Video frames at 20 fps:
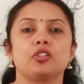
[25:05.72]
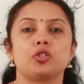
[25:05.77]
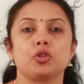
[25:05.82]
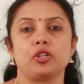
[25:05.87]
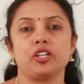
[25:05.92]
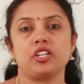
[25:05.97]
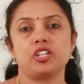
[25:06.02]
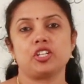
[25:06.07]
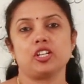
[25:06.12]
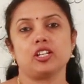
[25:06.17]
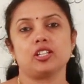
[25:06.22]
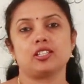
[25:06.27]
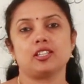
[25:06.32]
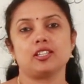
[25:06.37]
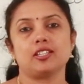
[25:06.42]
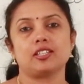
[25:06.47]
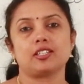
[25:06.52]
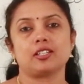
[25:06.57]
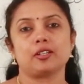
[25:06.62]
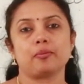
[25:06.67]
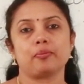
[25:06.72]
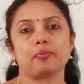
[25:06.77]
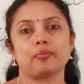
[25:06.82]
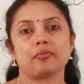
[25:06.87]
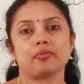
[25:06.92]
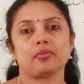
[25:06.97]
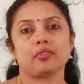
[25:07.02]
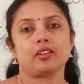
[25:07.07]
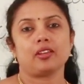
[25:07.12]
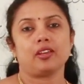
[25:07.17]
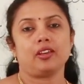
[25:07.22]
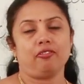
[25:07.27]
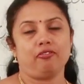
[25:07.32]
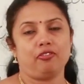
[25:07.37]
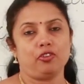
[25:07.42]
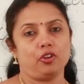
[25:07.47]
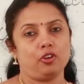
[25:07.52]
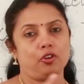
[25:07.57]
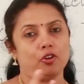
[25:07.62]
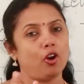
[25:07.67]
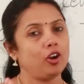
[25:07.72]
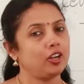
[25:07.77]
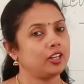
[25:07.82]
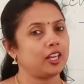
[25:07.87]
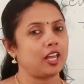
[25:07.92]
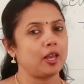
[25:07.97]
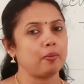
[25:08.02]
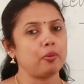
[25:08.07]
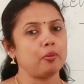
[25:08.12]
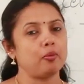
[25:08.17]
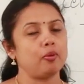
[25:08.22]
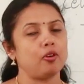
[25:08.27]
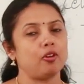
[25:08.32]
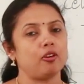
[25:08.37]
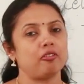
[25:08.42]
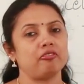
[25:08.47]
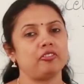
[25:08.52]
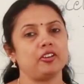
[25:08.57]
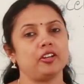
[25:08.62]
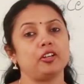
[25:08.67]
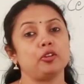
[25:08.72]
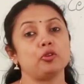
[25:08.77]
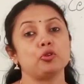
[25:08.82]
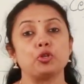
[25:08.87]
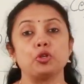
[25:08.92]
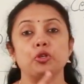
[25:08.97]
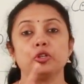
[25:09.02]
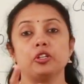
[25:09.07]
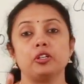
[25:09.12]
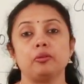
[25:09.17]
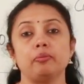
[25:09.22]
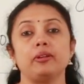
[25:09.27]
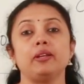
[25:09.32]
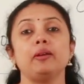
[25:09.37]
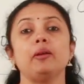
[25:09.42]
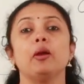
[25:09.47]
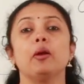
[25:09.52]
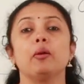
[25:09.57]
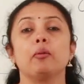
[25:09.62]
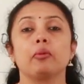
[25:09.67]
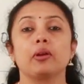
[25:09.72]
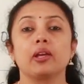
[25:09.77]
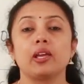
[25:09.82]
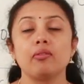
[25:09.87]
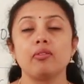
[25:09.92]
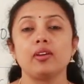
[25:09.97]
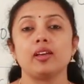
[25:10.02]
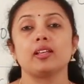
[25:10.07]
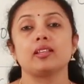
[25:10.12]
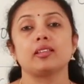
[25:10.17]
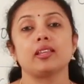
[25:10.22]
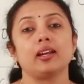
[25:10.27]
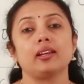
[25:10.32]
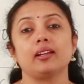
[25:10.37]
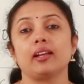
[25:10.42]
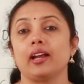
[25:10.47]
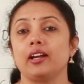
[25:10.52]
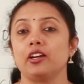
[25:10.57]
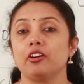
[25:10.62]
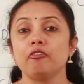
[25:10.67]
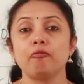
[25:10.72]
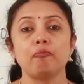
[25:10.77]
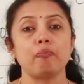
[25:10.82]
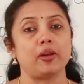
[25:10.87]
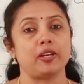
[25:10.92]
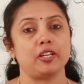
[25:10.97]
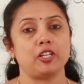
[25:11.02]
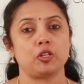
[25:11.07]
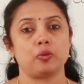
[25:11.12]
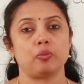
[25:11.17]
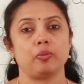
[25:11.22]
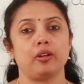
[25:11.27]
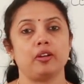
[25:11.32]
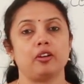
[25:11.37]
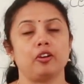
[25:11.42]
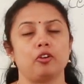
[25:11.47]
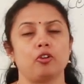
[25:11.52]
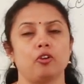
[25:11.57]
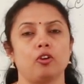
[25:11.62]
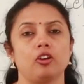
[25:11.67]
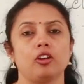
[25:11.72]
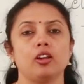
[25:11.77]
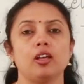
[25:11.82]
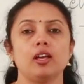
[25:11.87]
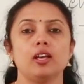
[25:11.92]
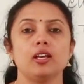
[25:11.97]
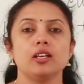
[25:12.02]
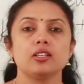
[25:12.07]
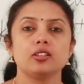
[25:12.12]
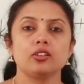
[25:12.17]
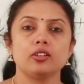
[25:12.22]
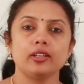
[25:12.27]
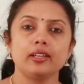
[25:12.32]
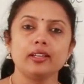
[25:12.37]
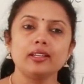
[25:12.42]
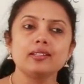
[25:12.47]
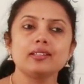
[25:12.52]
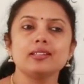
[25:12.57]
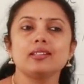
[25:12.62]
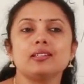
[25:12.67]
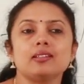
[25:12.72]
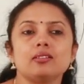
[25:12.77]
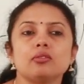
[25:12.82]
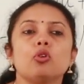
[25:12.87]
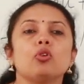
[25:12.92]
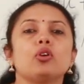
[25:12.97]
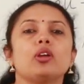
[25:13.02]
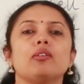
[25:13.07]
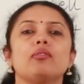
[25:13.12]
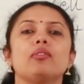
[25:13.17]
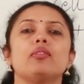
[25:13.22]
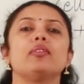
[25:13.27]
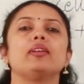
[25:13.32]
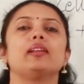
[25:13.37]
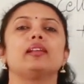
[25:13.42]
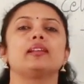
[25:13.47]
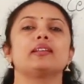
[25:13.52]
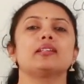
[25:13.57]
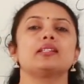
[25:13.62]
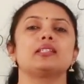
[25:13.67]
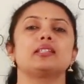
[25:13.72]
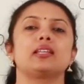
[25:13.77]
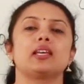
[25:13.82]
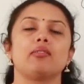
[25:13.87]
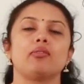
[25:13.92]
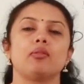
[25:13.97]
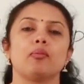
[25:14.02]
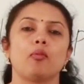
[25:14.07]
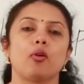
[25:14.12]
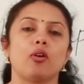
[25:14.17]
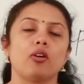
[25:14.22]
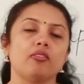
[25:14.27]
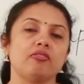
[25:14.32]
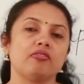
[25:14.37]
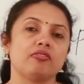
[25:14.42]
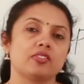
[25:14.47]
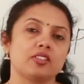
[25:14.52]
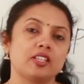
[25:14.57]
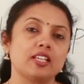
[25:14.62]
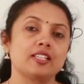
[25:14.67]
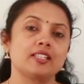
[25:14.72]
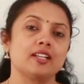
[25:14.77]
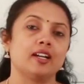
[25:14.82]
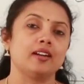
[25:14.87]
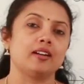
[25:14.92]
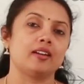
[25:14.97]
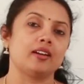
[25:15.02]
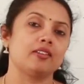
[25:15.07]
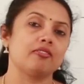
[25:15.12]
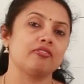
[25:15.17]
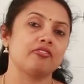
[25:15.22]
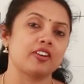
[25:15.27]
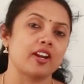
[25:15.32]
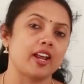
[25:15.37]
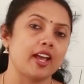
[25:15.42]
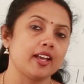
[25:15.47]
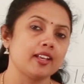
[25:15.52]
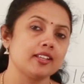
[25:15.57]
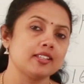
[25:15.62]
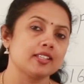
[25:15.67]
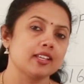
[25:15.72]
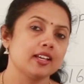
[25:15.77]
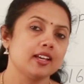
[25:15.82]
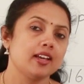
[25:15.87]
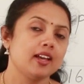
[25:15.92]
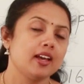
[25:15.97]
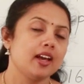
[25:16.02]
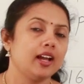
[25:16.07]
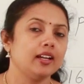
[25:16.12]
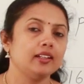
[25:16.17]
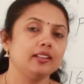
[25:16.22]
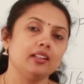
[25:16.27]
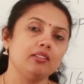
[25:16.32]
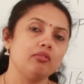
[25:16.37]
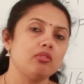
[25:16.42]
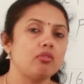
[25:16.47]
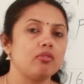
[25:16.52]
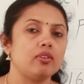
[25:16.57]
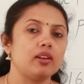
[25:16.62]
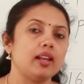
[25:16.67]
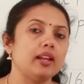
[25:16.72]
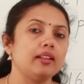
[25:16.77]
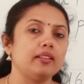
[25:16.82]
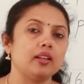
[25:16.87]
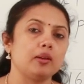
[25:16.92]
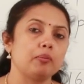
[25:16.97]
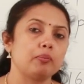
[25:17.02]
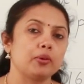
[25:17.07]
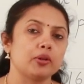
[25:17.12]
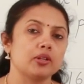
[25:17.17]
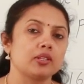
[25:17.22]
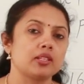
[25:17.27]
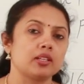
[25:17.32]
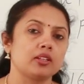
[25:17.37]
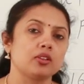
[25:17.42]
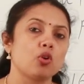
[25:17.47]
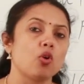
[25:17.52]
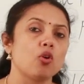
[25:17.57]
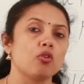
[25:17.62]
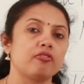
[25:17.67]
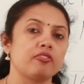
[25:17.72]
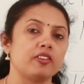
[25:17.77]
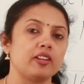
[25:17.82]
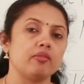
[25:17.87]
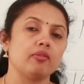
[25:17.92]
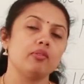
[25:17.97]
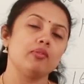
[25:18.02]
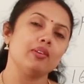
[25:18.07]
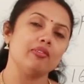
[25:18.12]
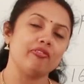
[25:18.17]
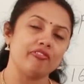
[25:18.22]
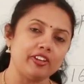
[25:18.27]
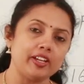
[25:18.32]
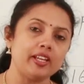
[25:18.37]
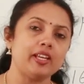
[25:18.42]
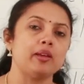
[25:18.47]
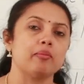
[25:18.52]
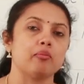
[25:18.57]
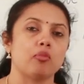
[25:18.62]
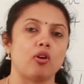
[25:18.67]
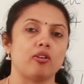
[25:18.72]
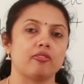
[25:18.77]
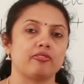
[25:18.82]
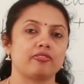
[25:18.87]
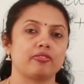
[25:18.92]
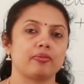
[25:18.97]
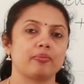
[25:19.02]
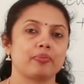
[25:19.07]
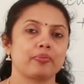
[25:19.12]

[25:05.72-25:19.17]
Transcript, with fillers: judicial system. If you are not capable of it, you shouldn't be giving that kind of punishment at all. So he says, okay, we will just give him off 600 francs and then we will let that person go free. We will free him off.